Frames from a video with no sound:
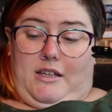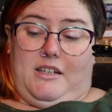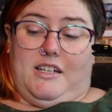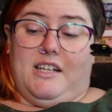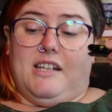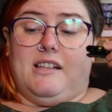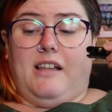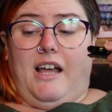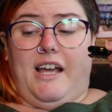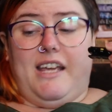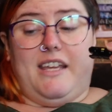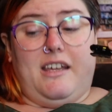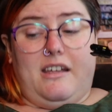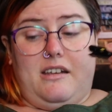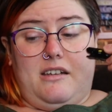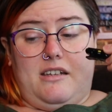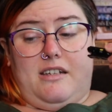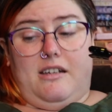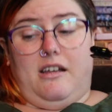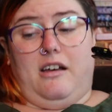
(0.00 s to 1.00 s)
did like
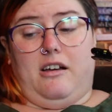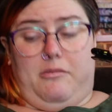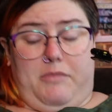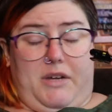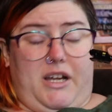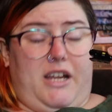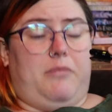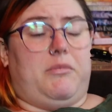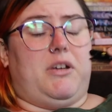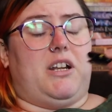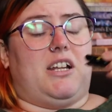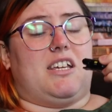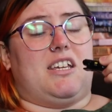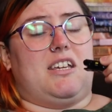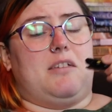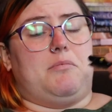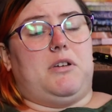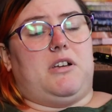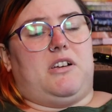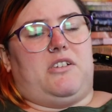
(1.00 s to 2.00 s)
it. I am going to
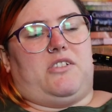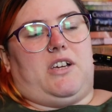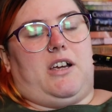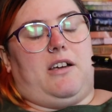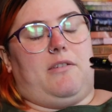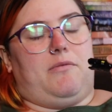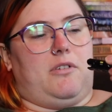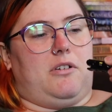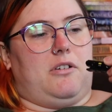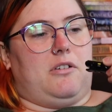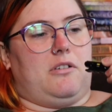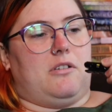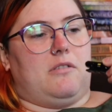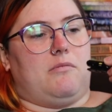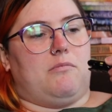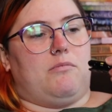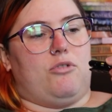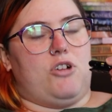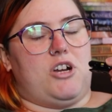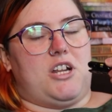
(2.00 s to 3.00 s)
keep it because I have the
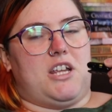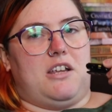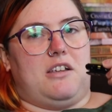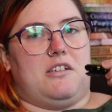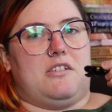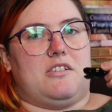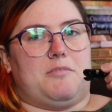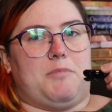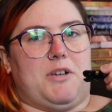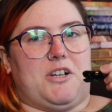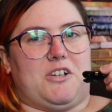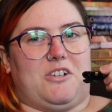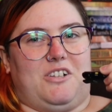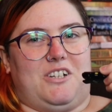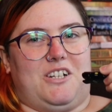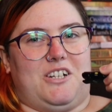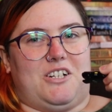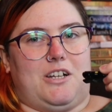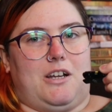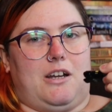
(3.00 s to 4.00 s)
pretty special
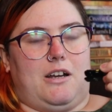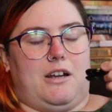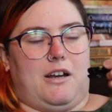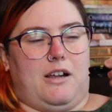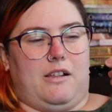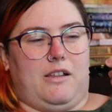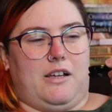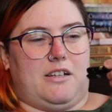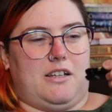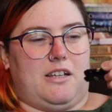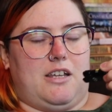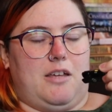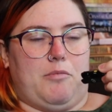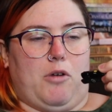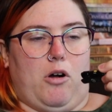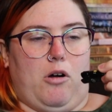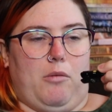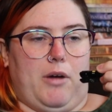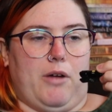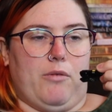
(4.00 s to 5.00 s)
edition, and I like to keep
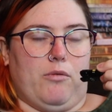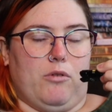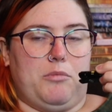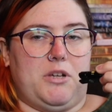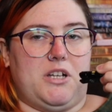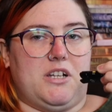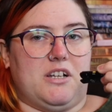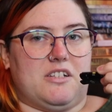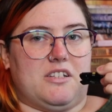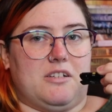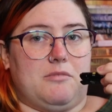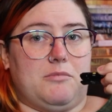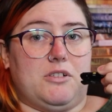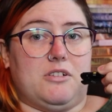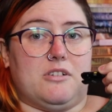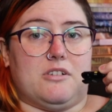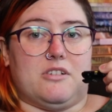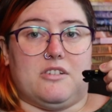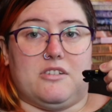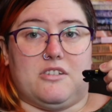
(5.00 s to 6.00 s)
all my Ruby Dixon
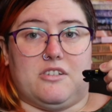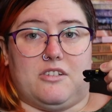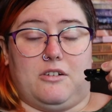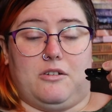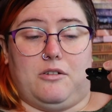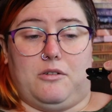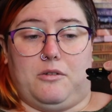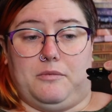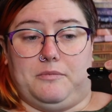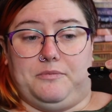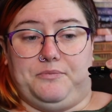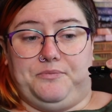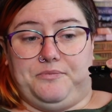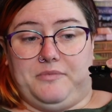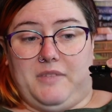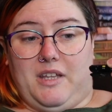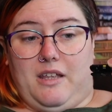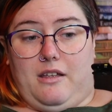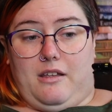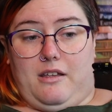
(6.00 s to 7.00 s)
books, so,
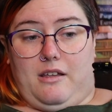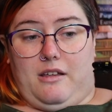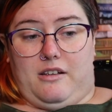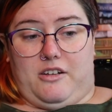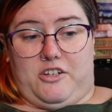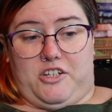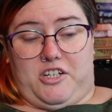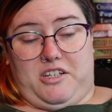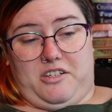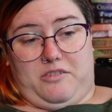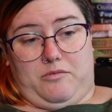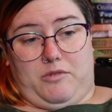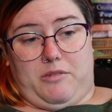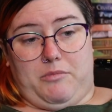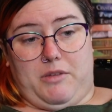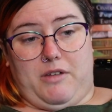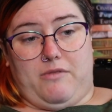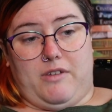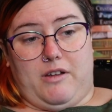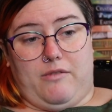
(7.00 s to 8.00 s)
because she is one
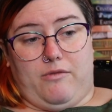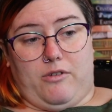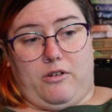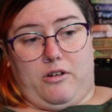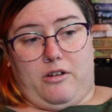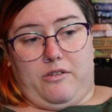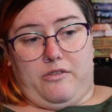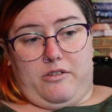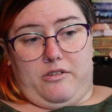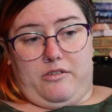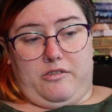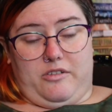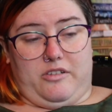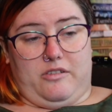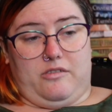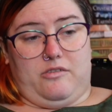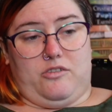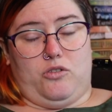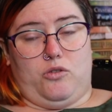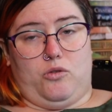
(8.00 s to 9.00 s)
of my favorite
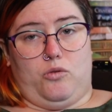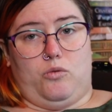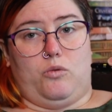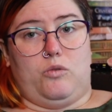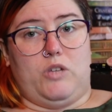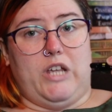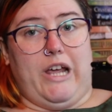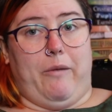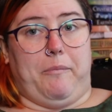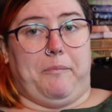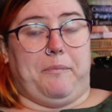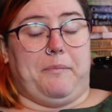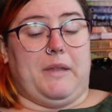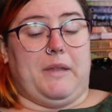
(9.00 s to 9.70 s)
authors. So yeah,